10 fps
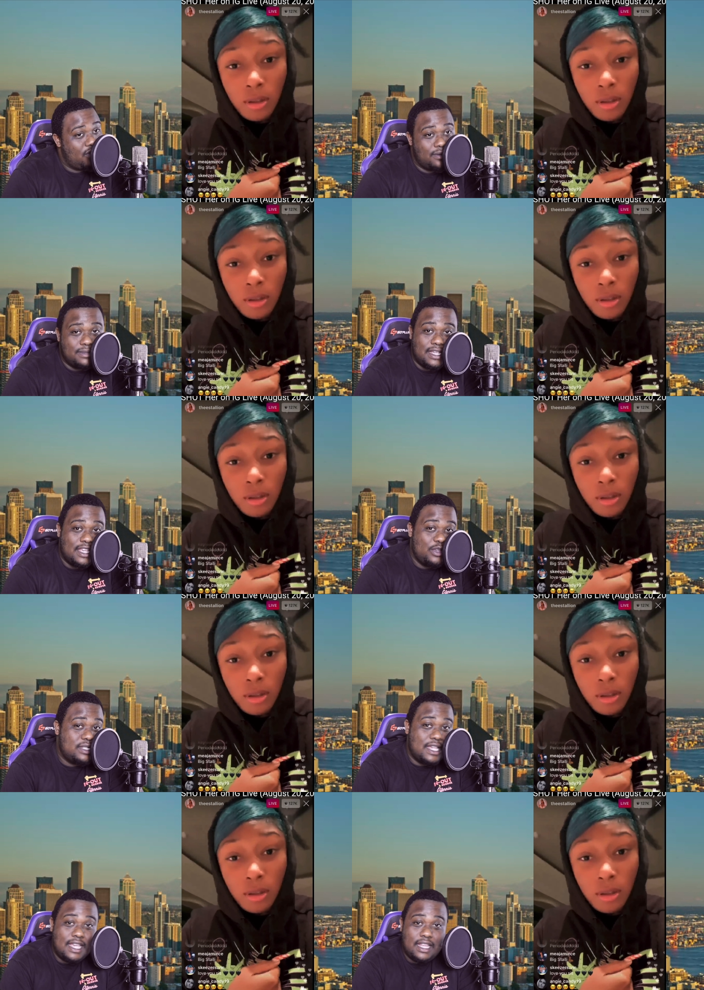Speaker 1: know what I'm saying? You
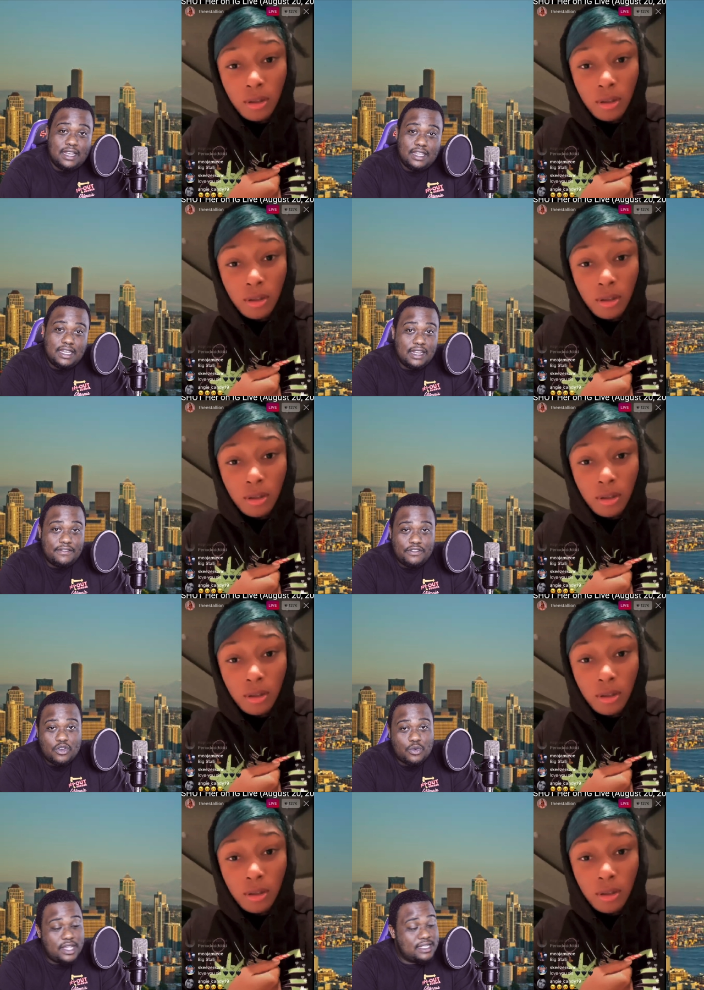saying he did it for
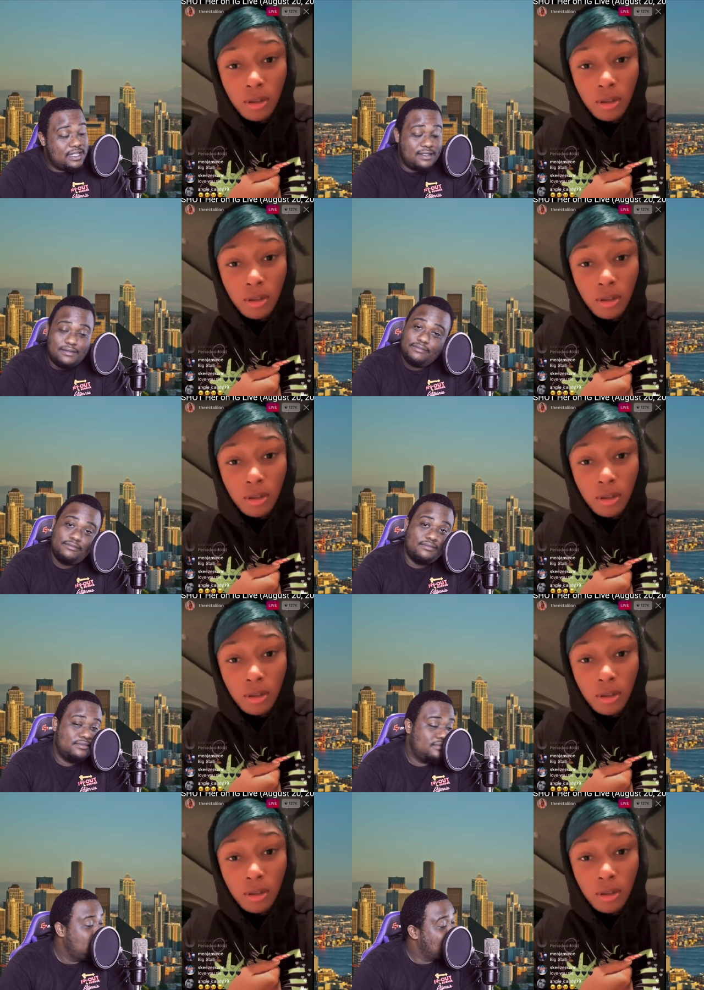no reason.
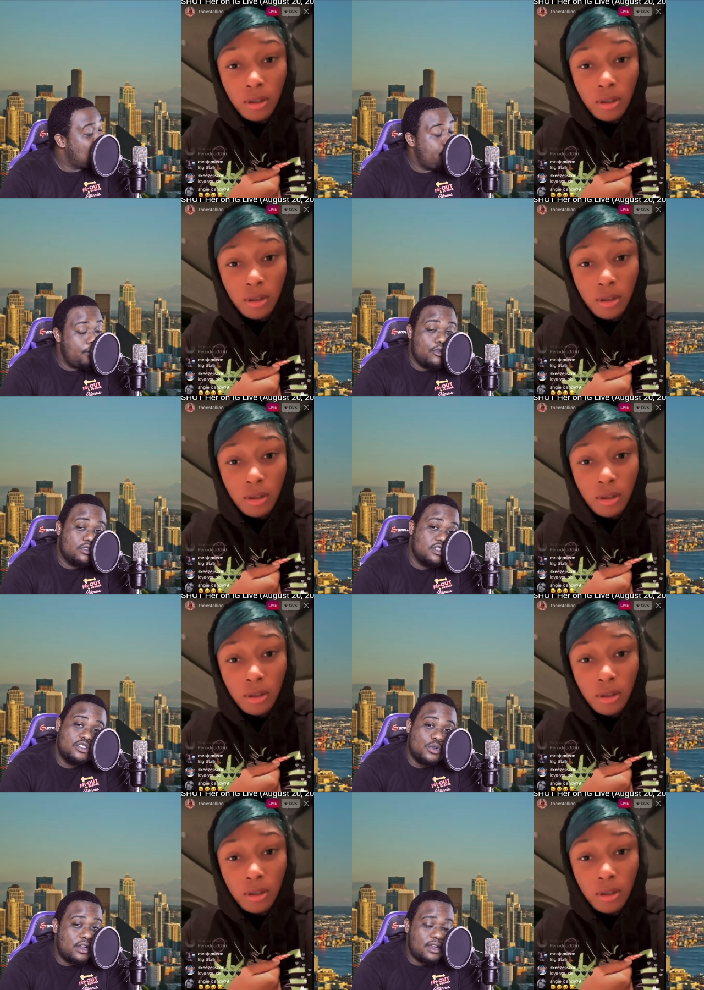There's got to be more to
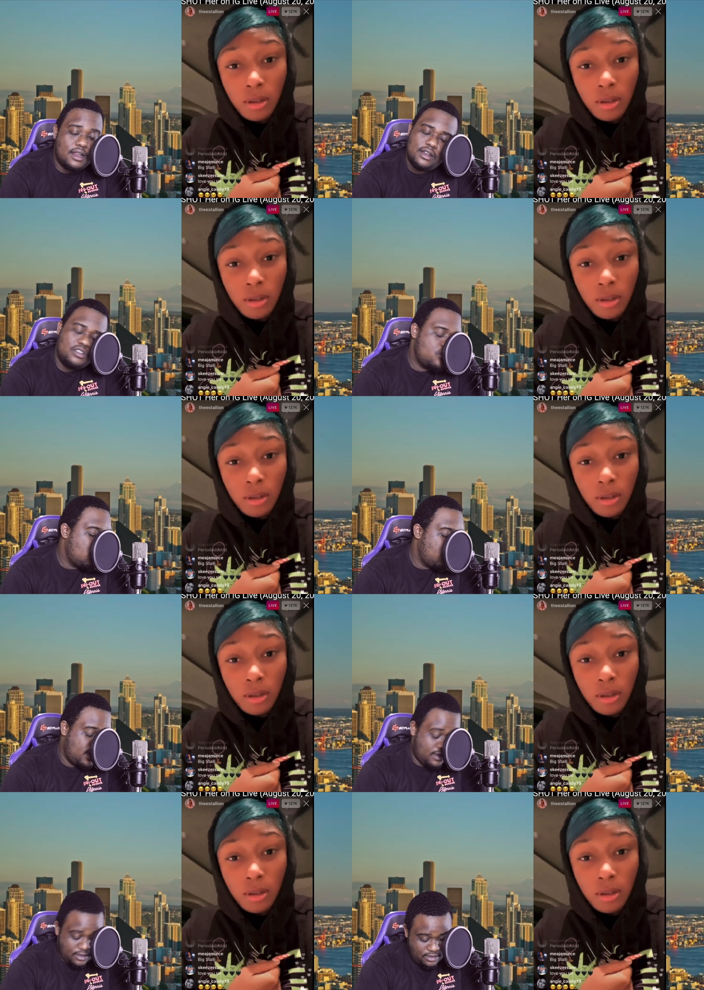the story than that. There's no
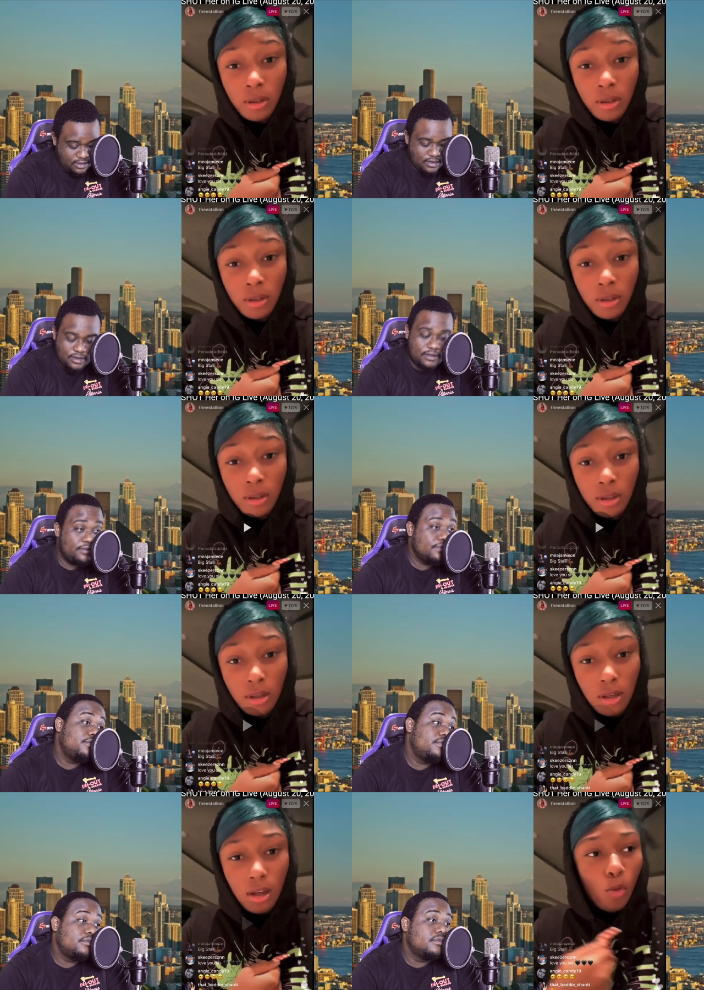way.
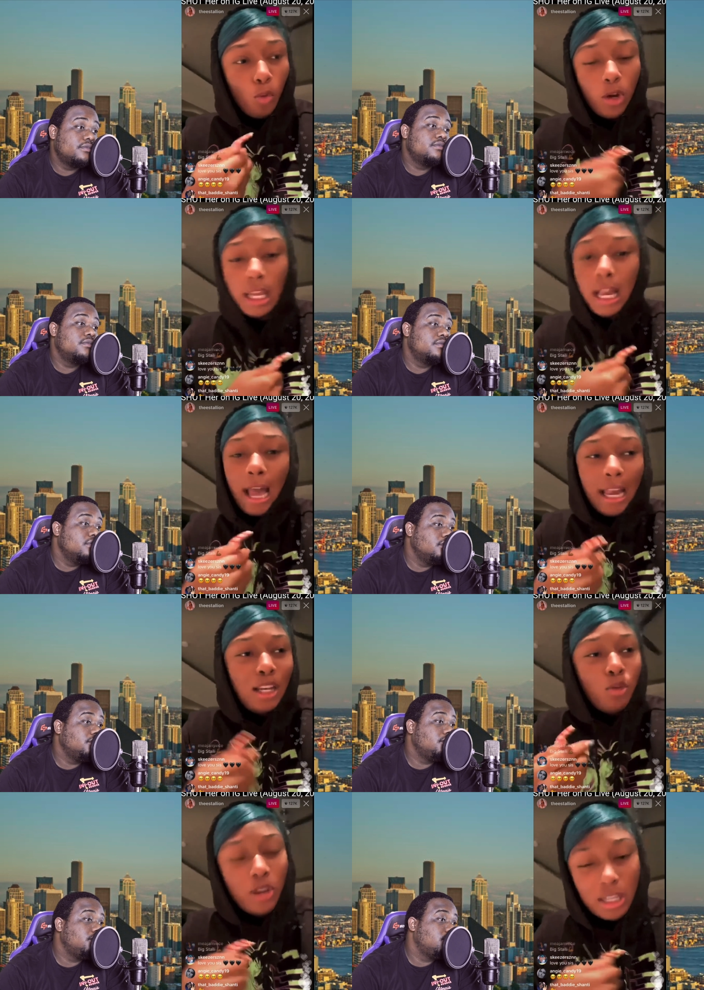
Speaker 2: Really got any
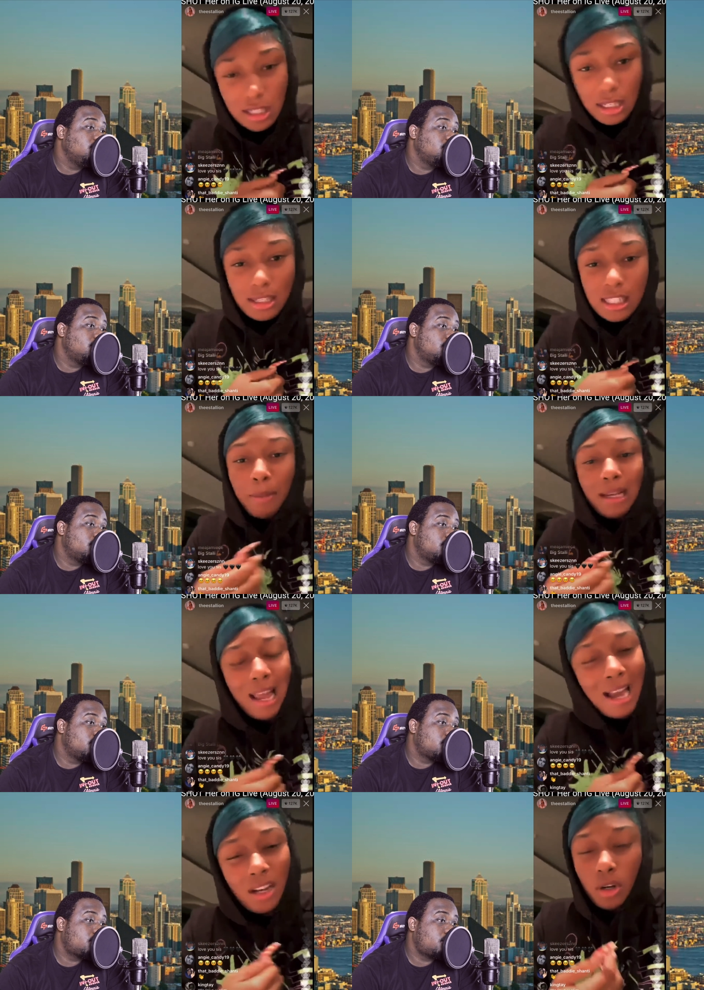reason to be
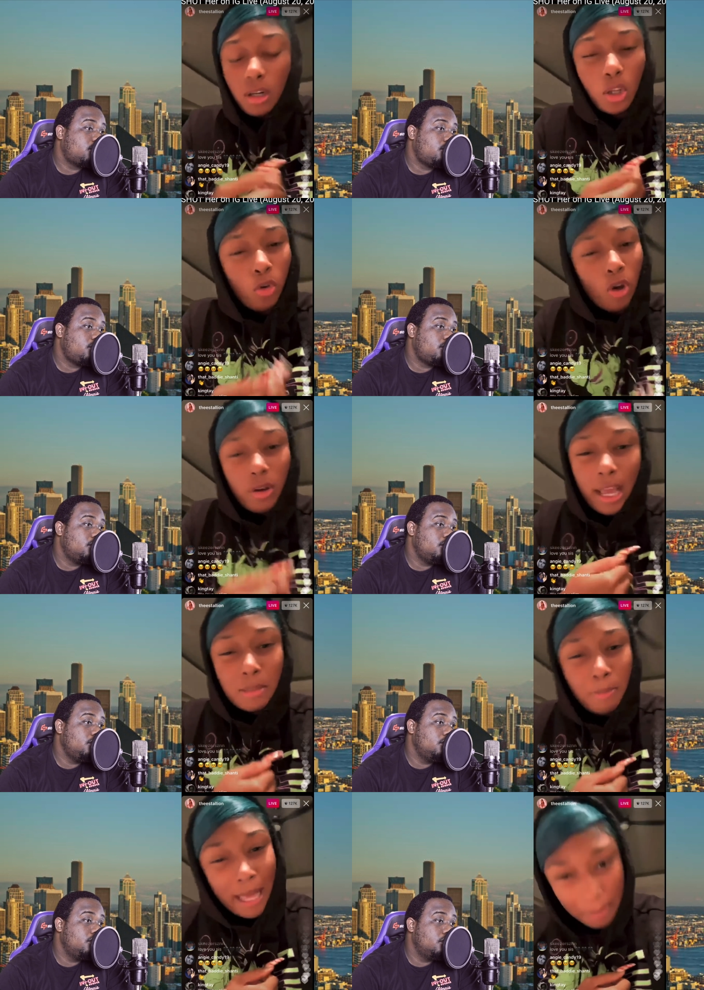lying on another grown-ass
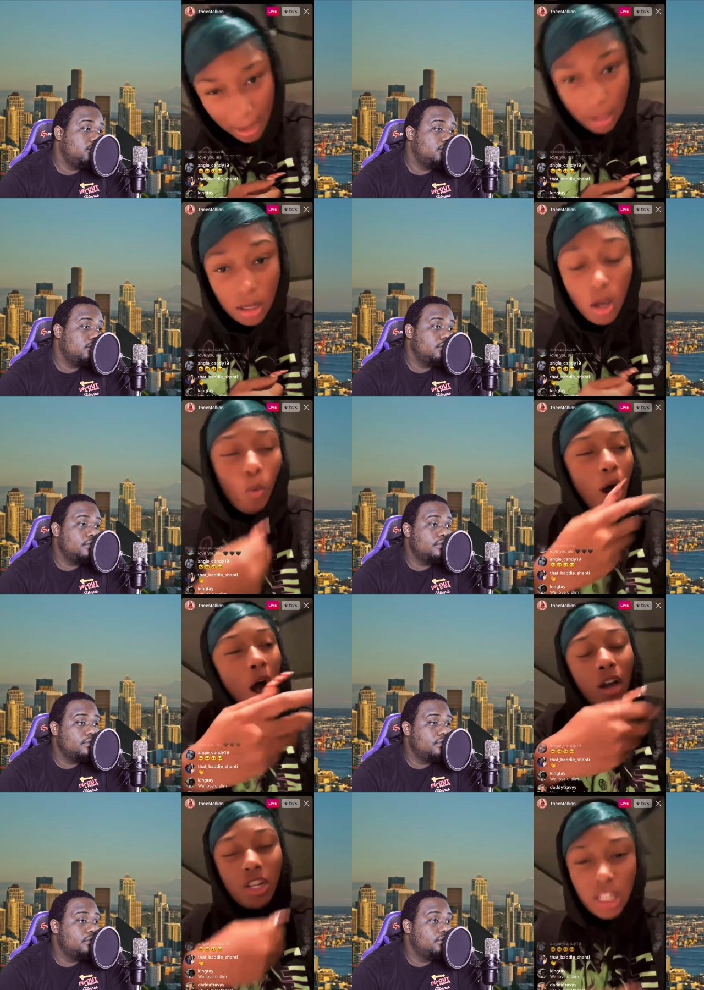black man when
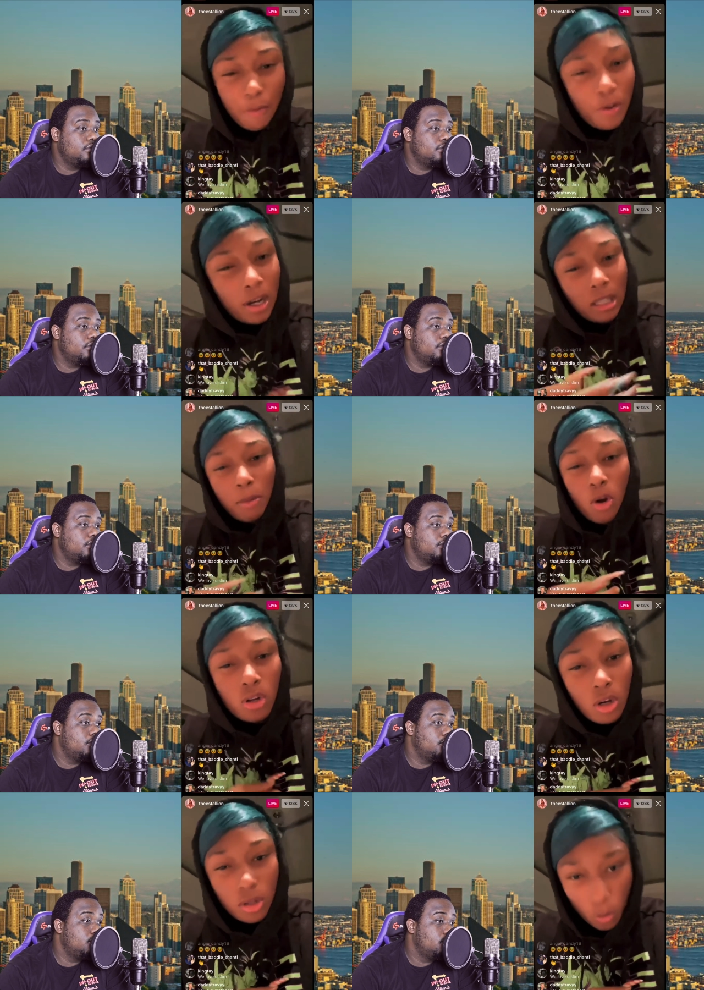all the shit fucked up going
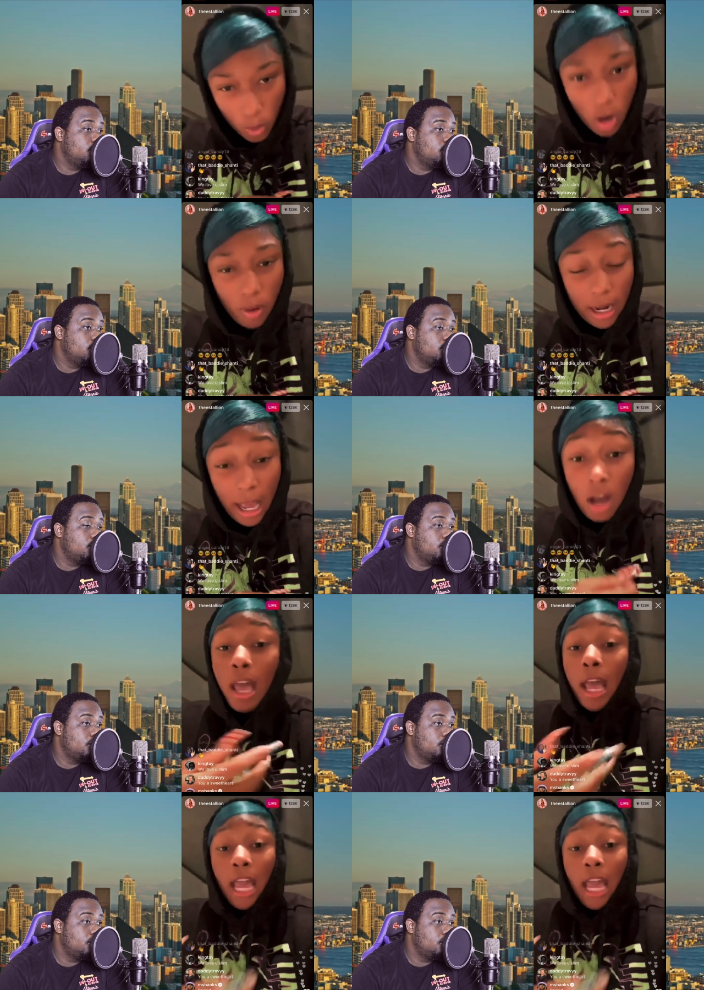on in the world right now. If